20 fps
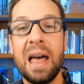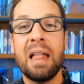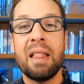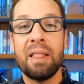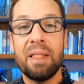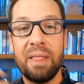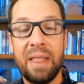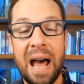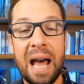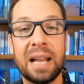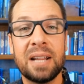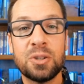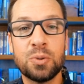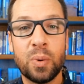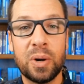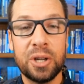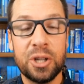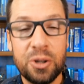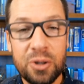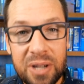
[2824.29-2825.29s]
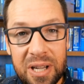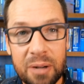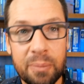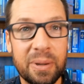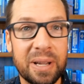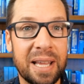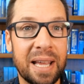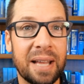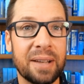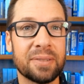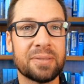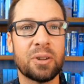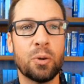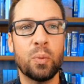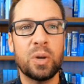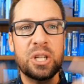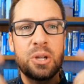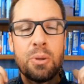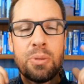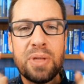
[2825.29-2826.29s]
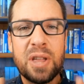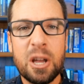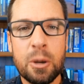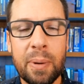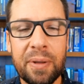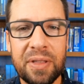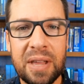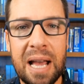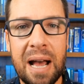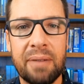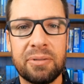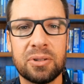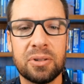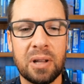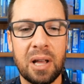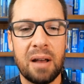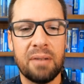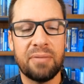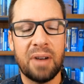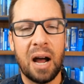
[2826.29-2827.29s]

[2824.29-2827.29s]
That is where you need to begin. When you think about the afterlife,